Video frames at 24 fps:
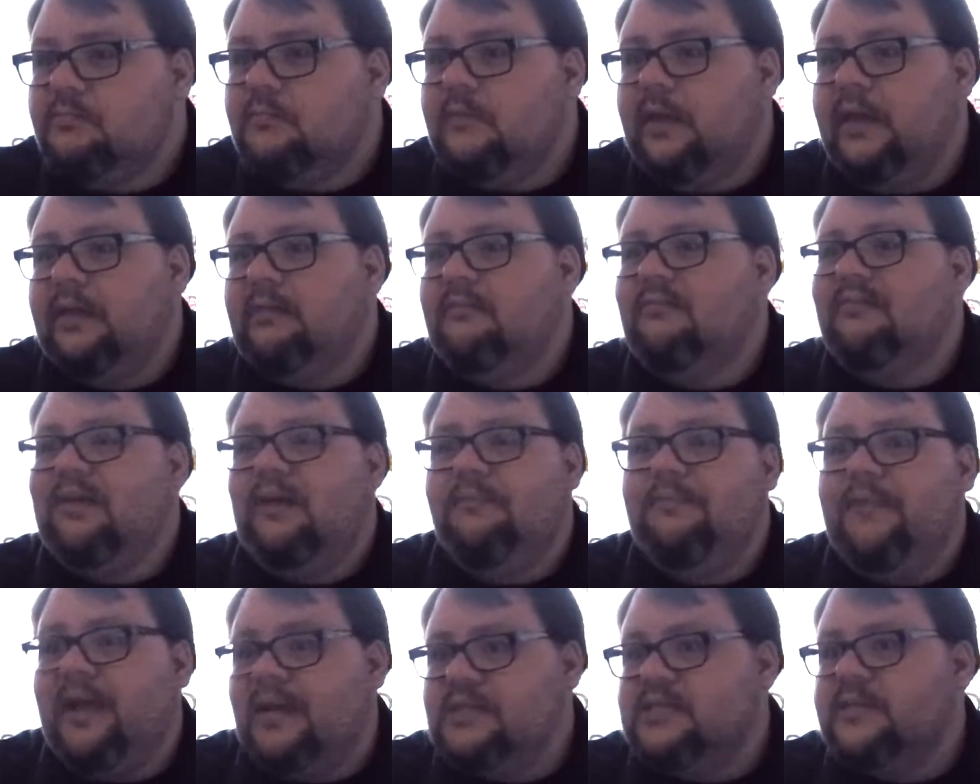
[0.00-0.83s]
Like
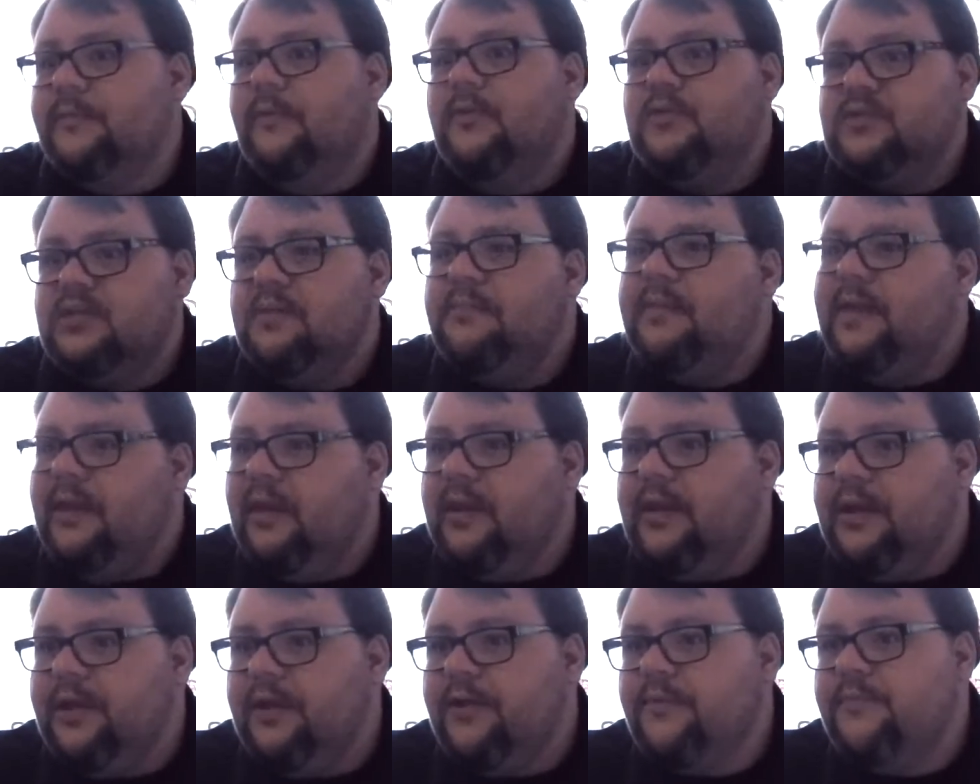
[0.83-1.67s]
I'm not supposed to be in
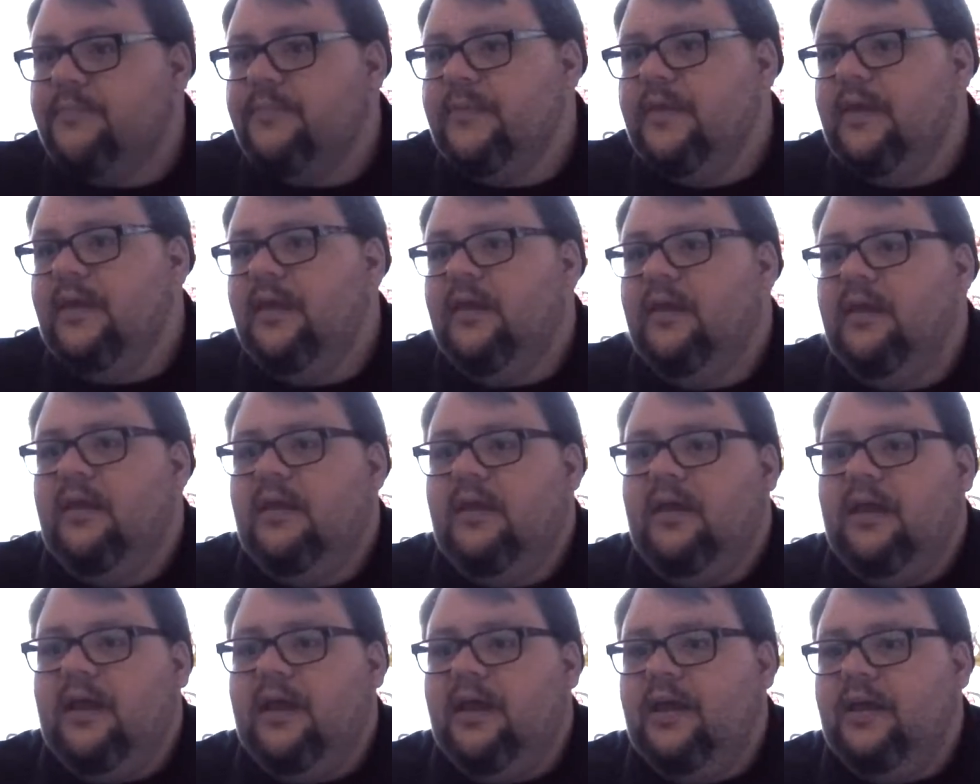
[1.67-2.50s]
here.
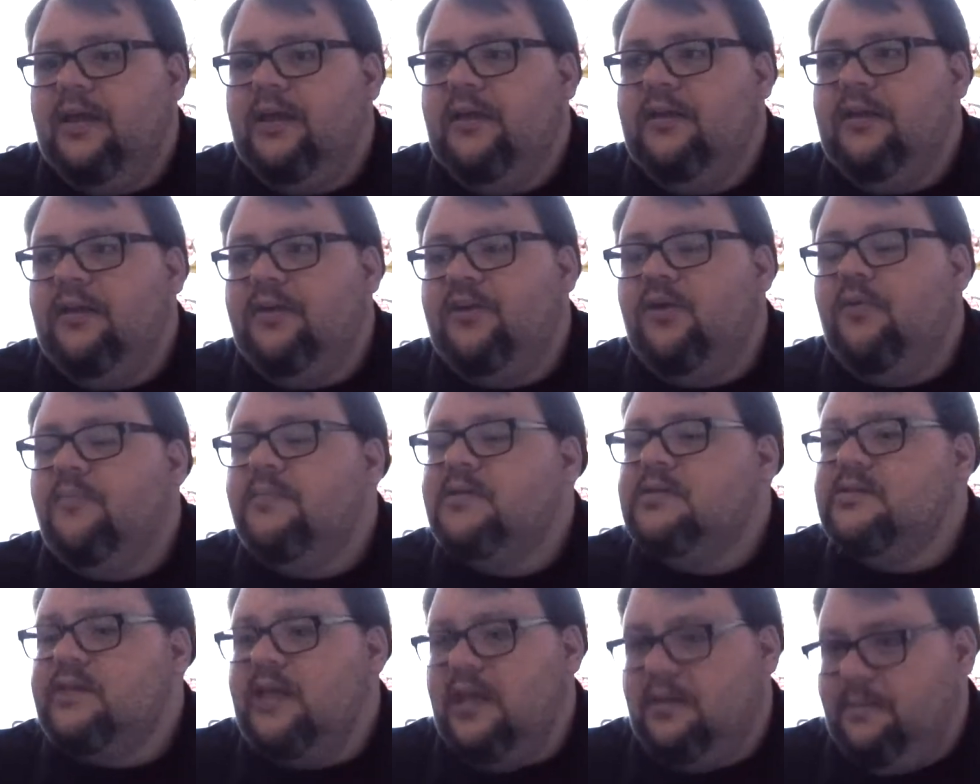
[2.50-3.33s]
Don't
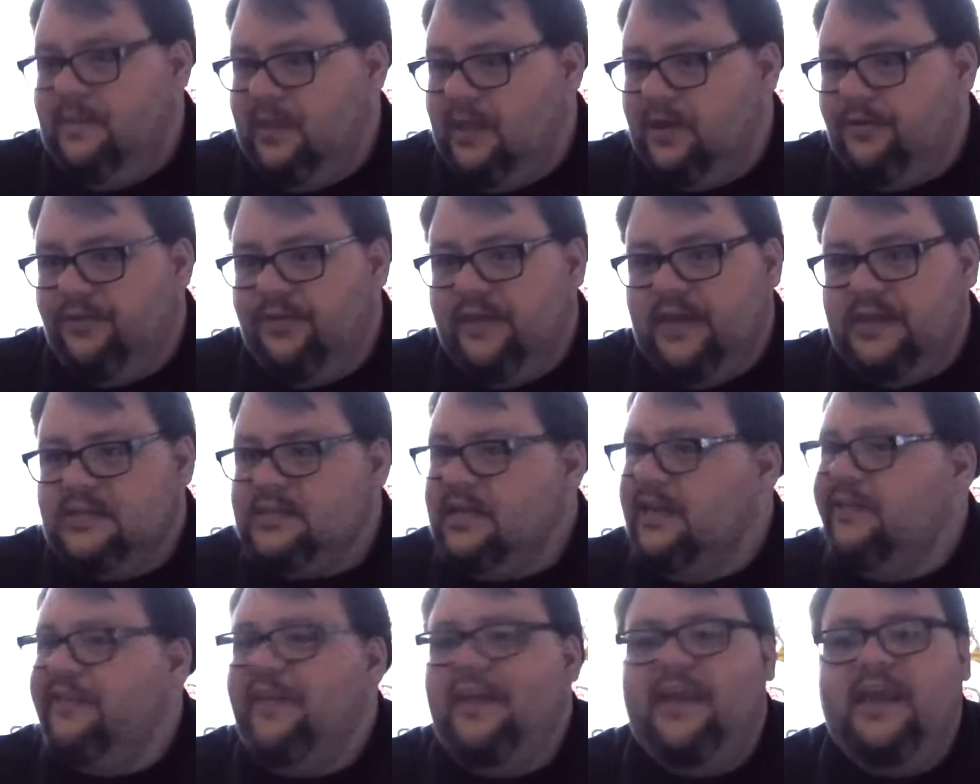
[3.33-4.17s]
mistake me. I don't think it's
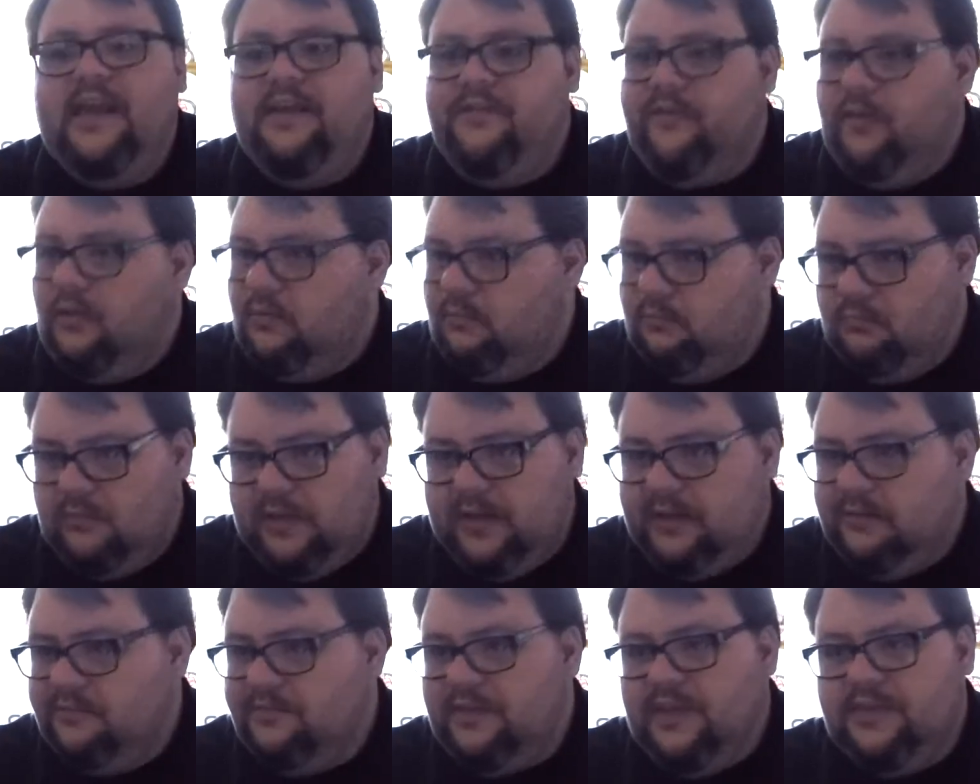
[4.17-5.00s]
anything evil. I
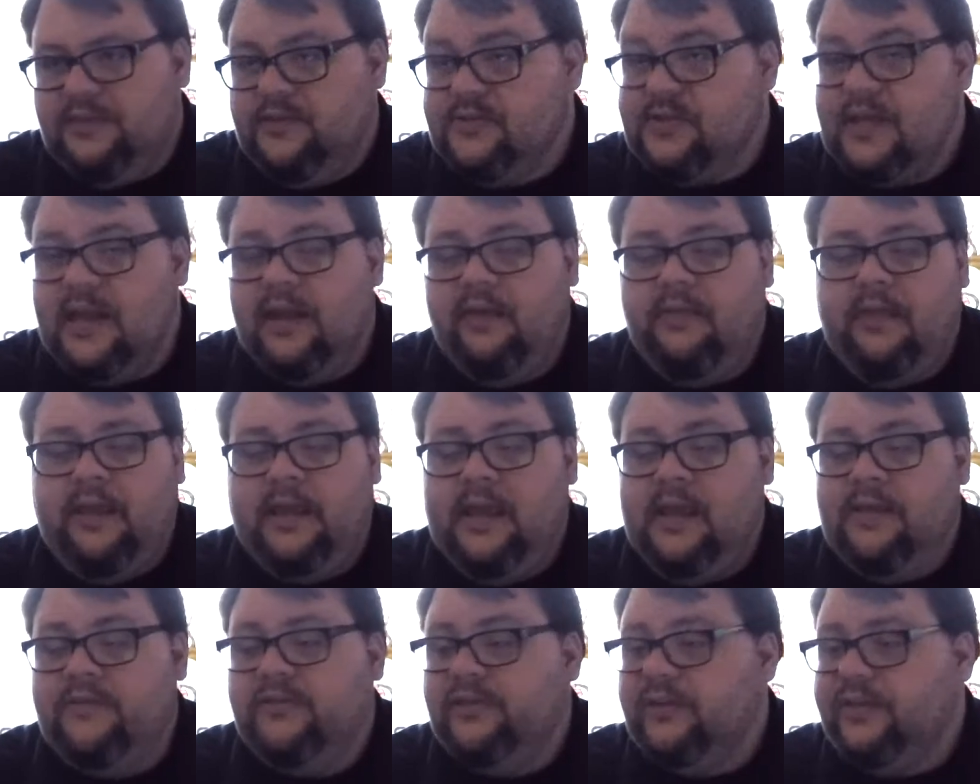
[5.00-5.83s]
don't think there's anything
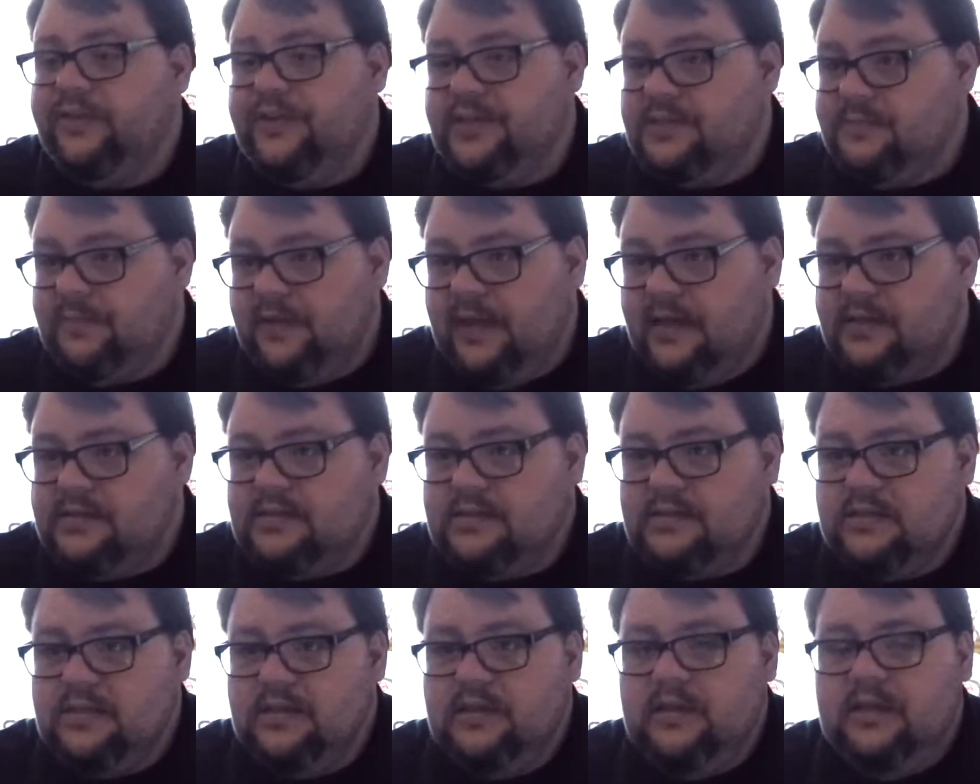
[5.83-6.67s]
evil in this place.
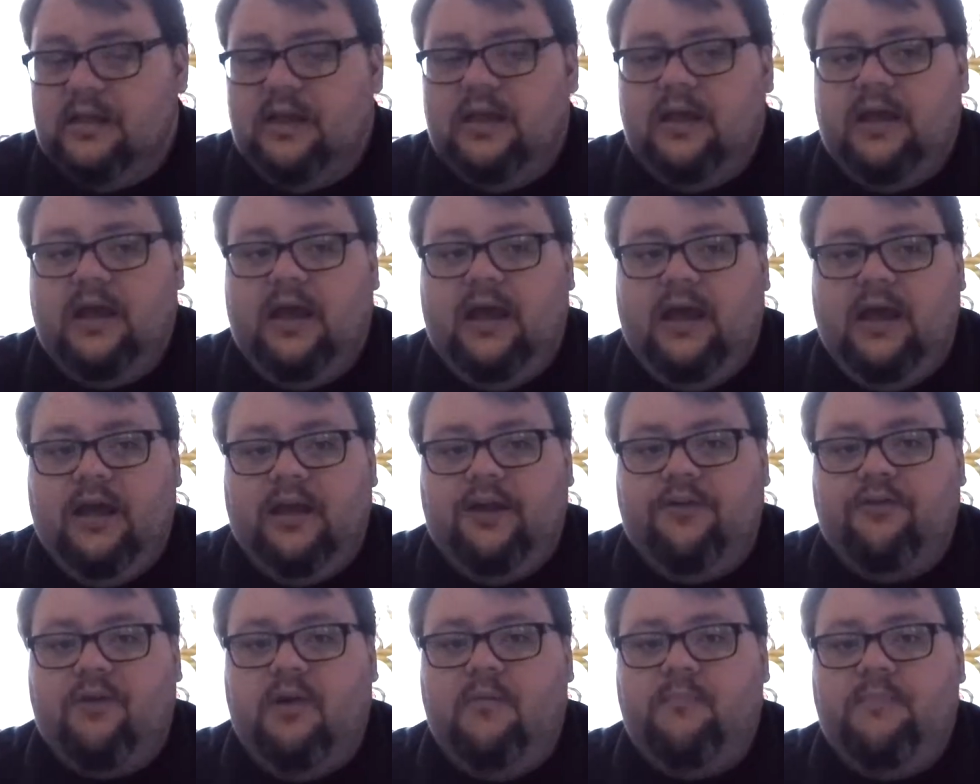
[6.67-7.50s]

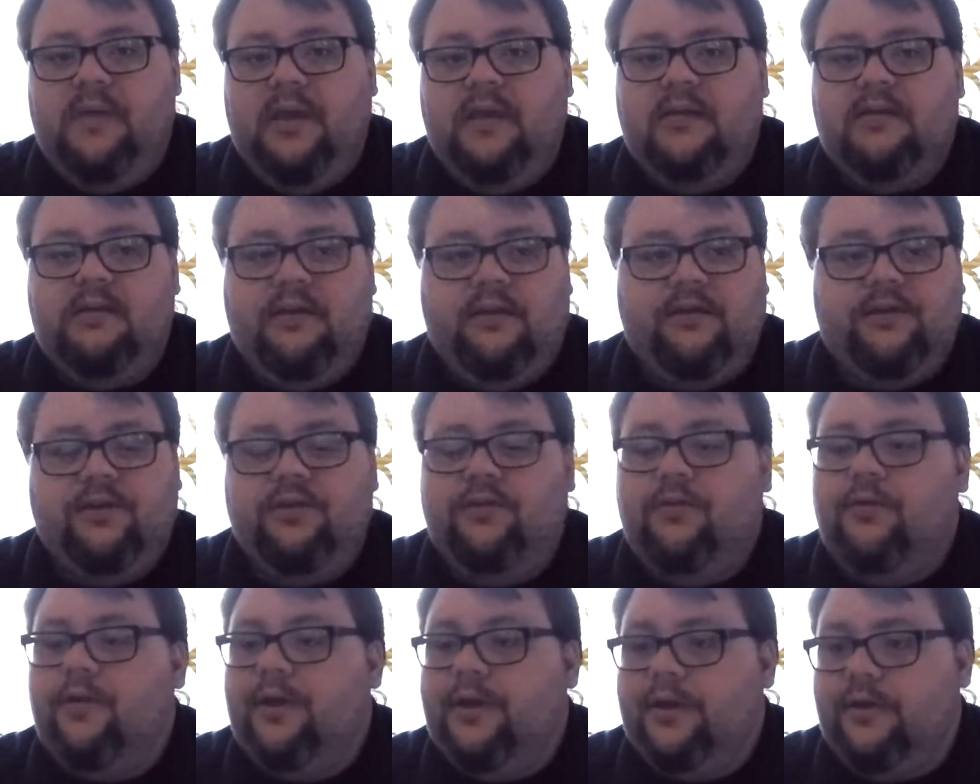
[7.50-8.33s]
Grumpy and
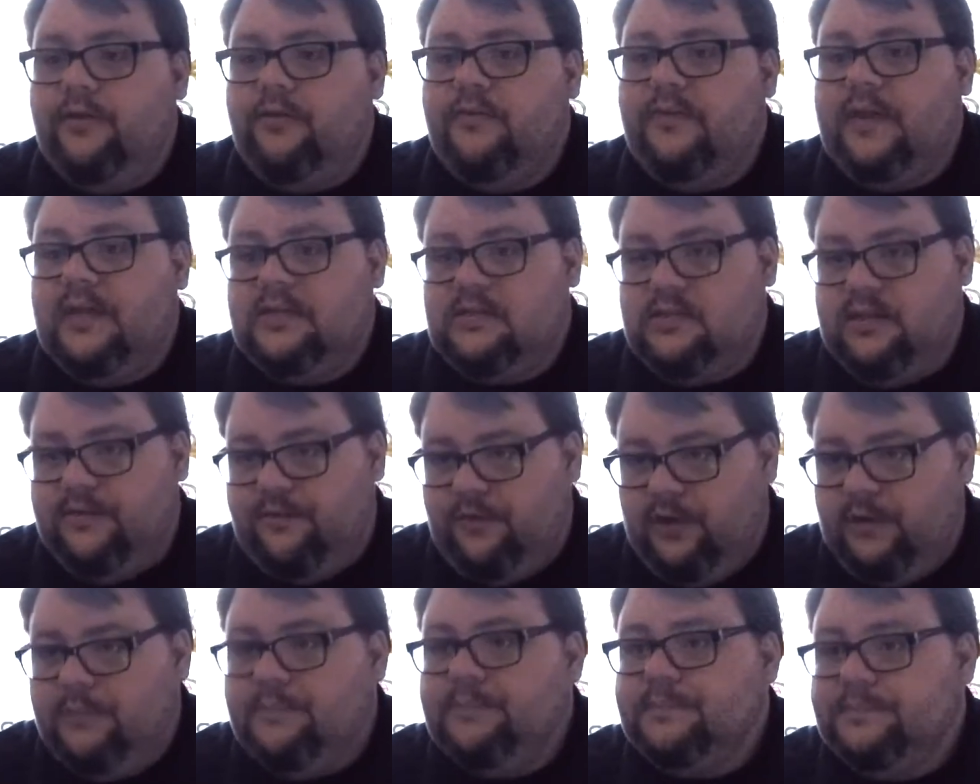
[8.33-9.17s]
territorial, that's
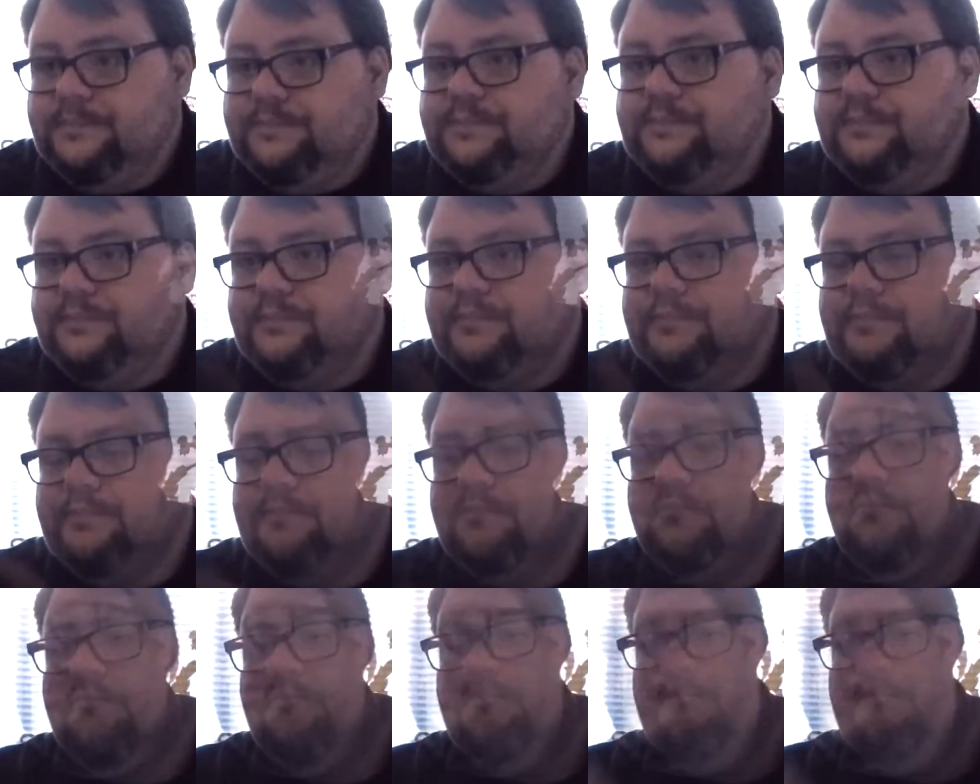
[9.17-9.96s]
different. Yeah.